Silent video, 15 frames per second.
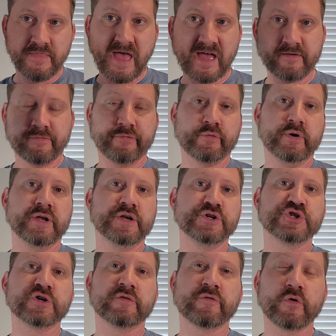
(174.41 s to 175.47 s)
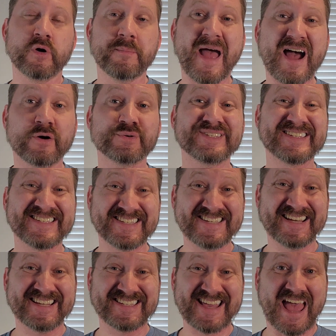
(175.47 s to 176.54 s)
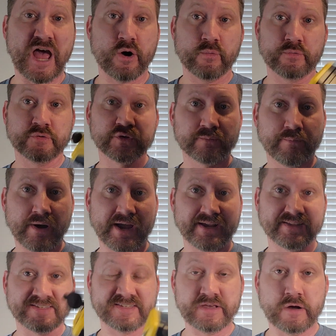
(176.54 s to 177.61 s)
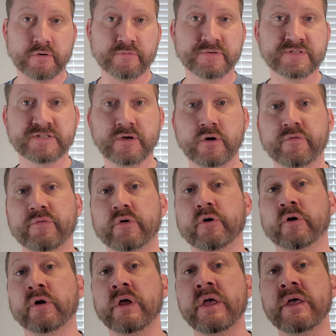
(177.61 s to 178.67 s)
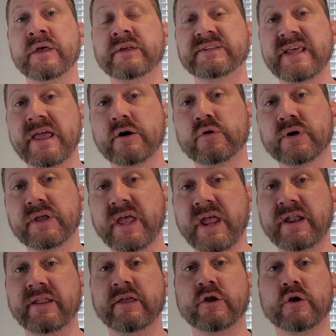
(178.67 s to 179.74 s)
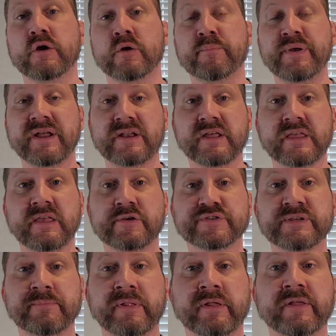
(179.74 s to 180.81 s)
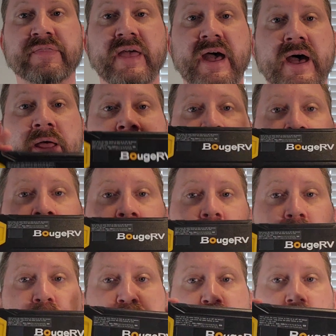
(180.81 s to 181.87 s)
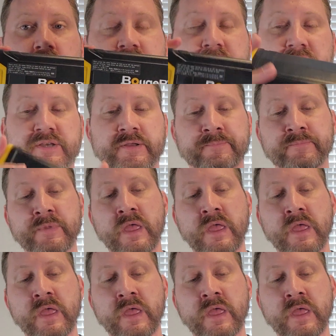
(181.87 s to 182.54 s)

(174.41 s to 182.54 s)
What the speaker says: that fridge for about 6 hours by itself. So for tailgating or picnicking or something like that, perfect.